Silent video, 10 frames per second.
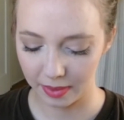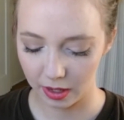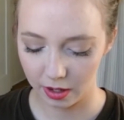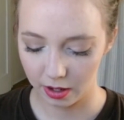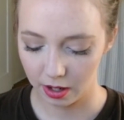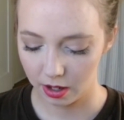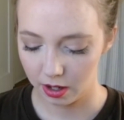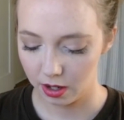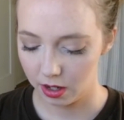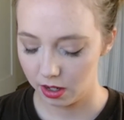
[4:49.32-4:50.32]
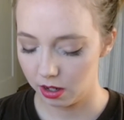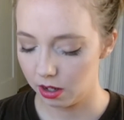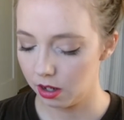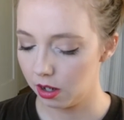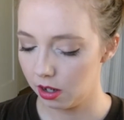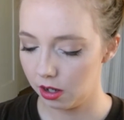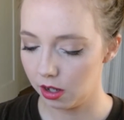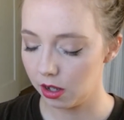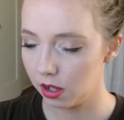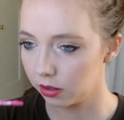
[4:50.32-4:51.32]

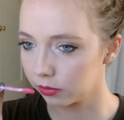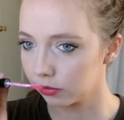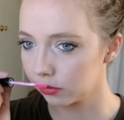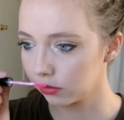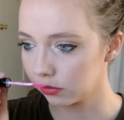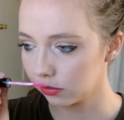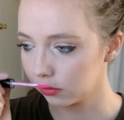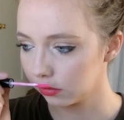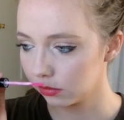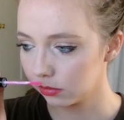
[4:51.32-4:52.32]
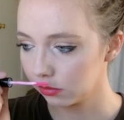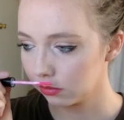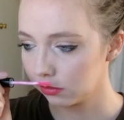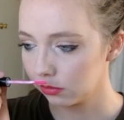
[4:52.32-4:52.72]
(no one is talking)